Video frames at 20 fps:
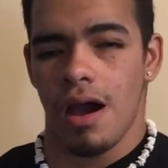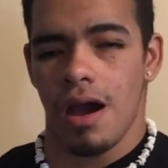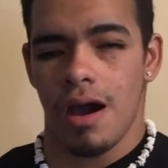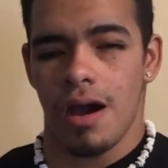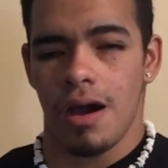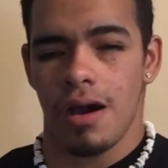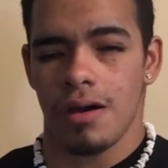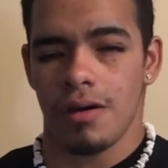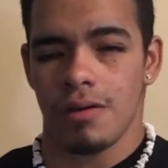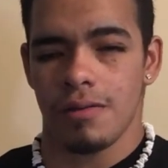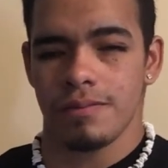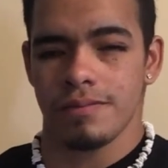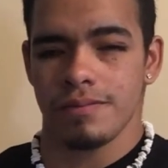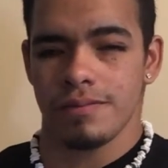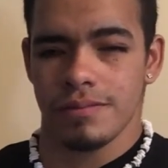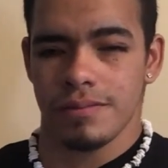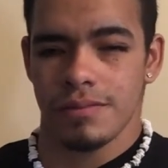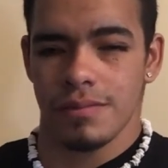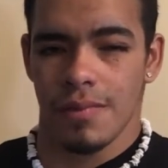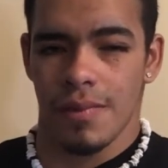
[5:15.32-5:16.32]

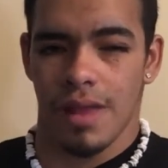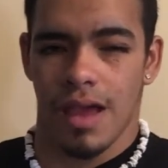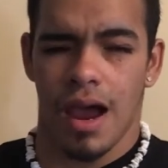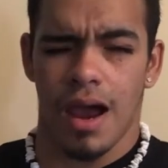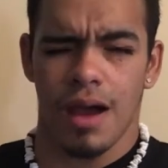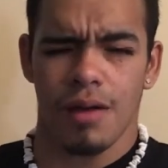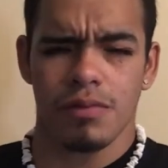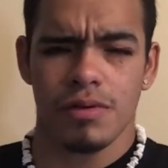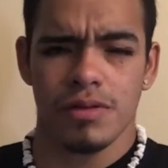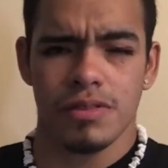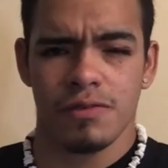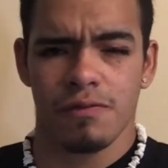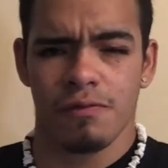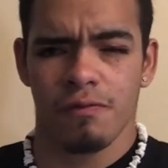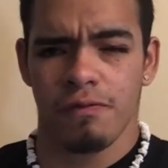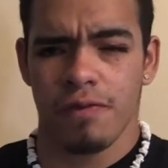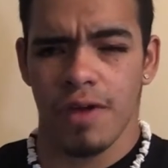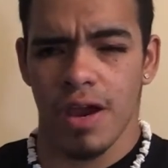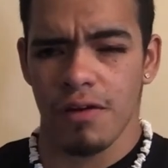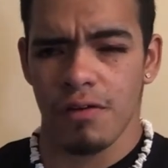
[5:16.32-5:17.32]
um, I was
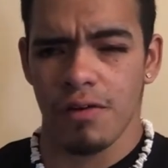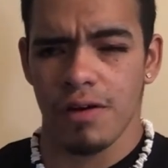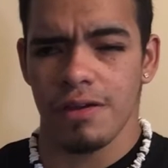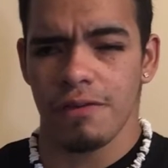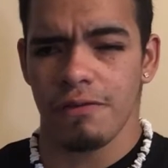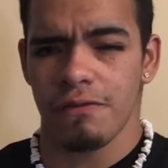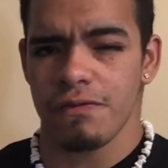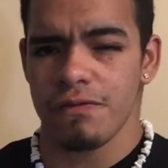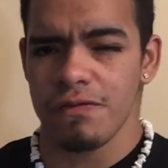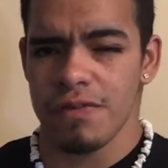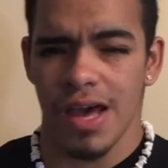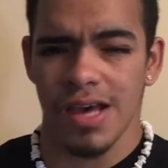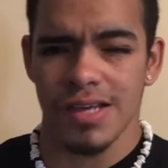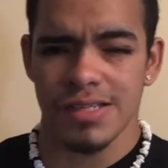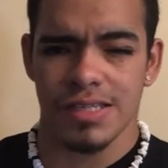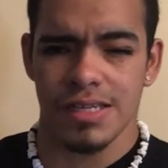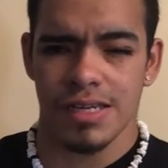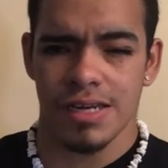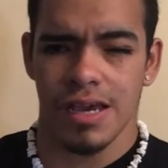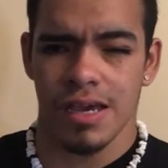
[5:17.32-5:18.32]
very
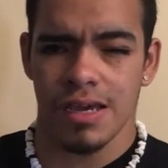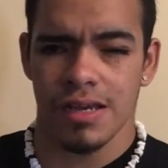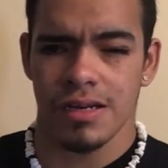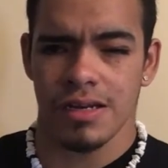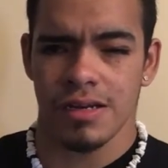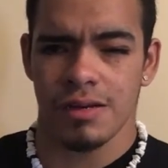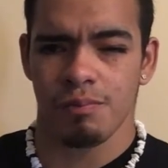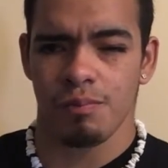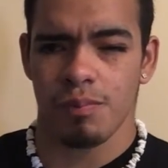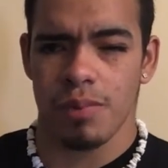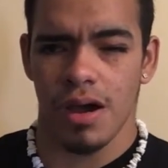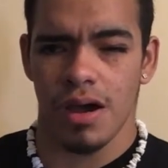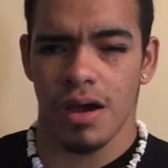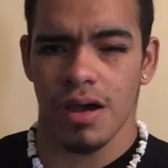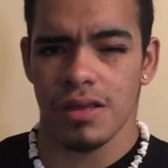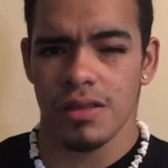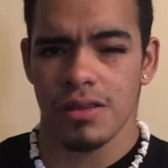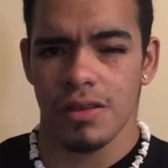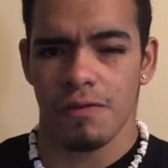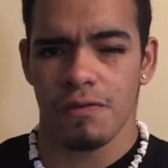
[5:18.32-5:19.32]
fascinated
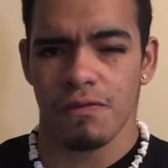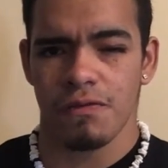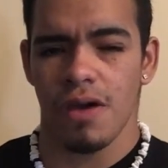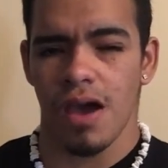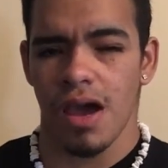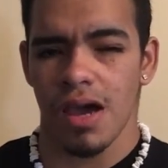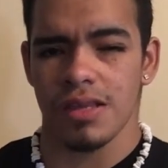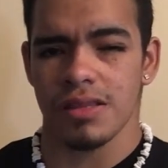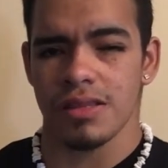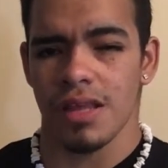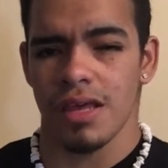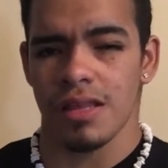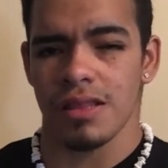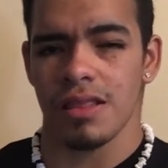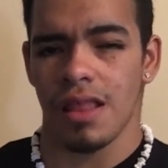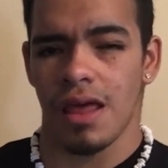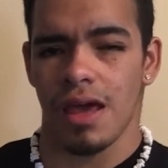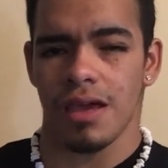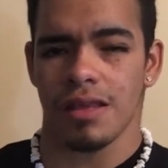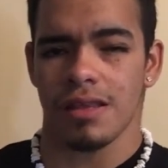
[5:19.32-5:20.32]
by the fact
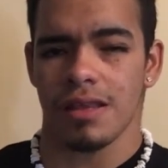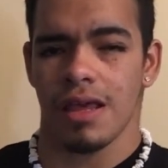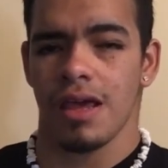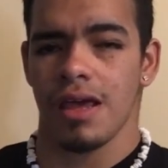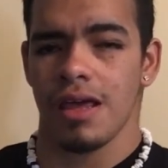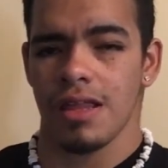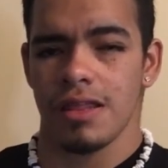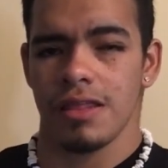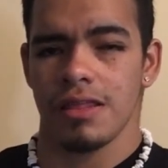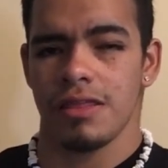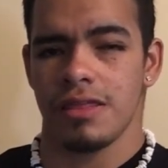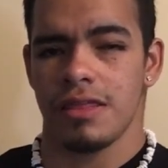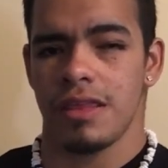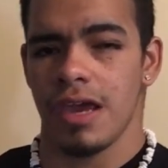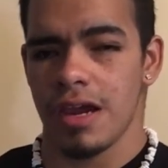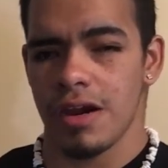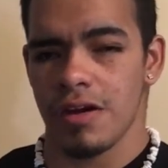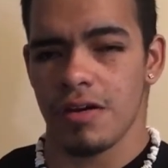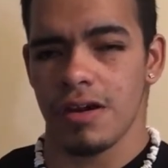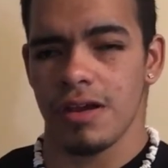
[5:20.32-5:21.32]
that like
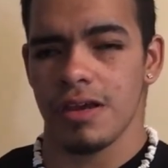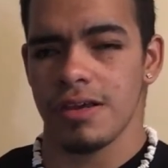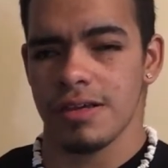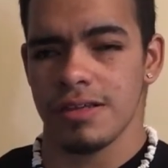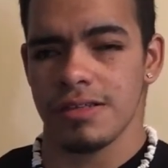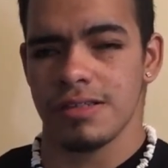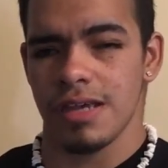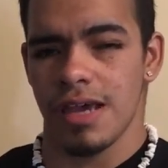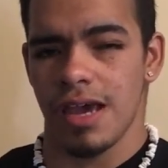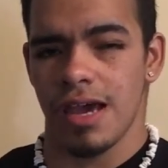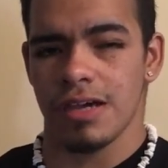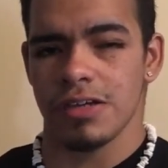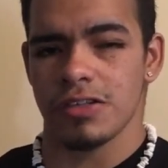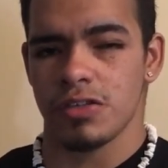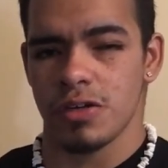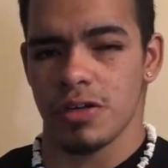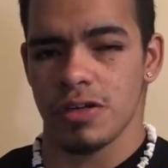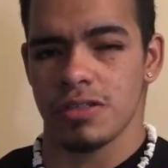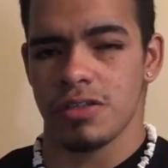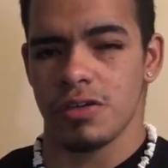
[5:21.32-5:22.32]
there is
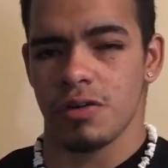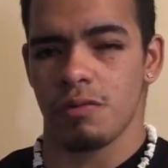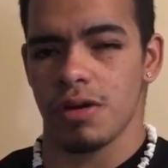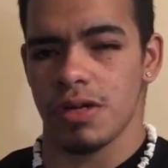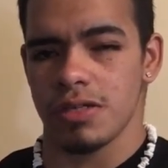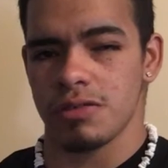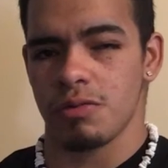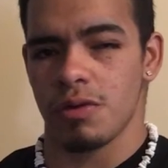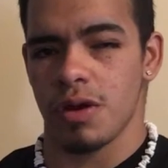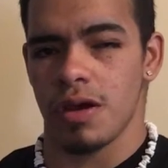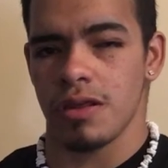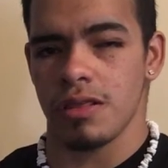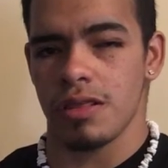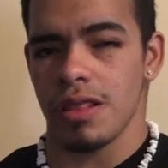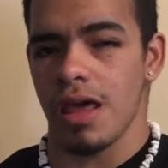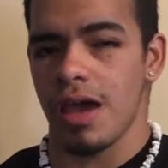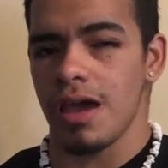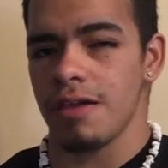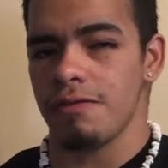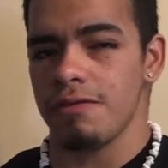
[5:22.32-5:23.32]
extraterrestrial
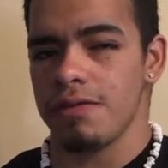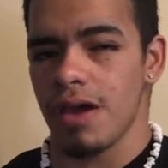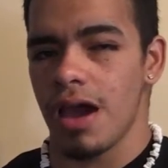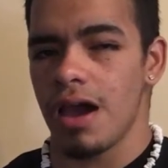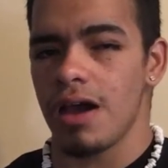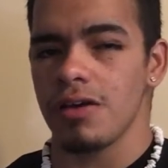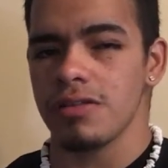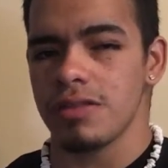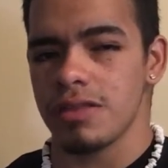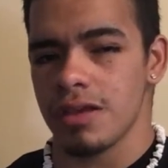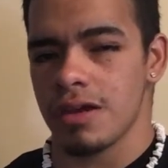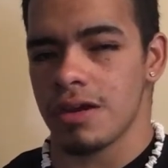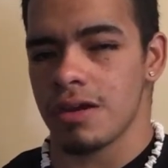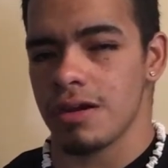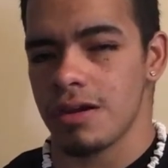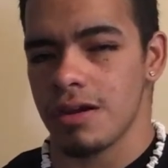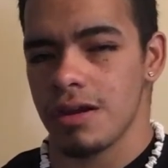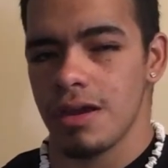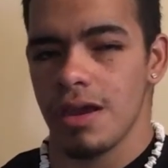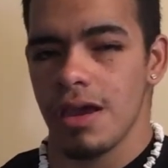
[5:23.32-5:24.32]
life out
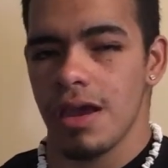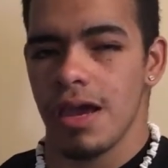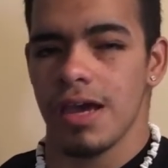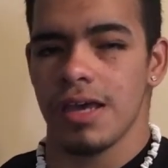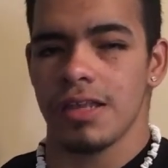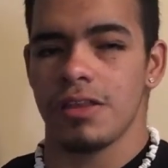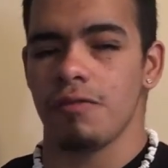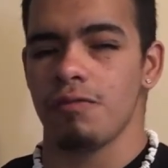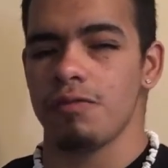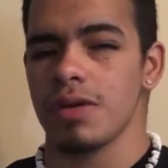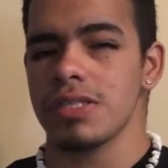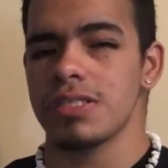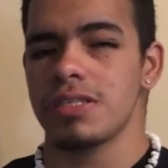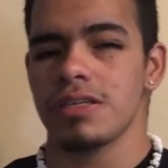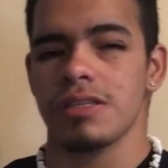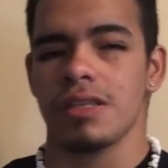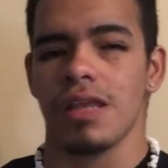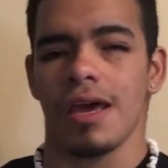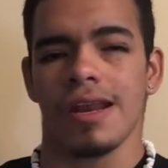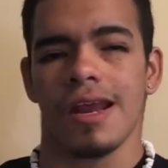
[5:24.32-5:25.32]
there. And the
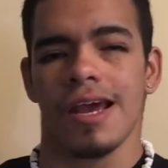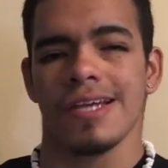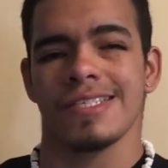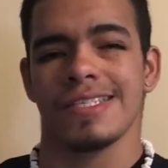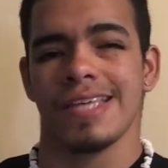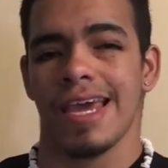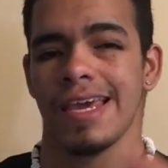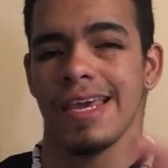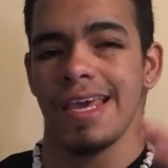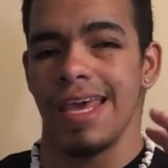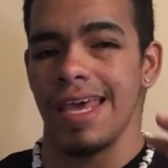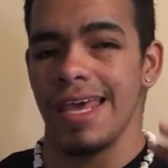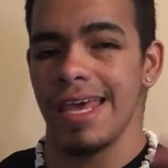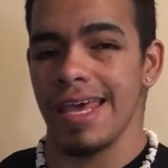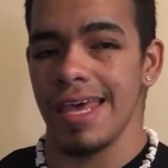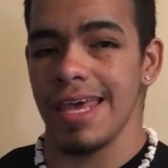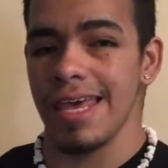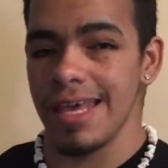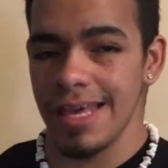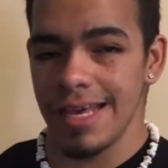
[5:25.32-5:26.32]
reason that I say
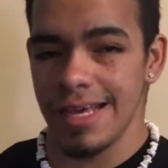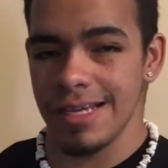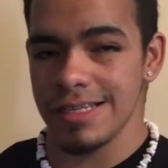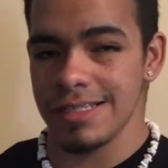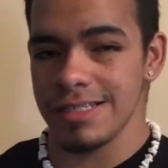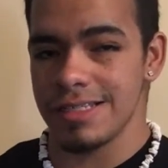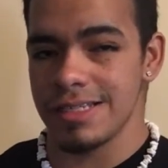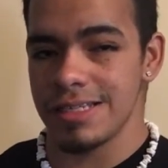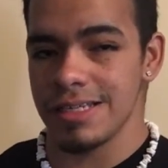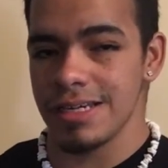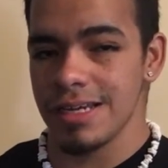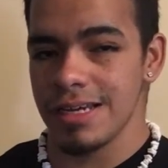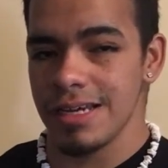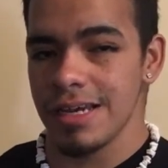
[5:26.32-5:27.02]
is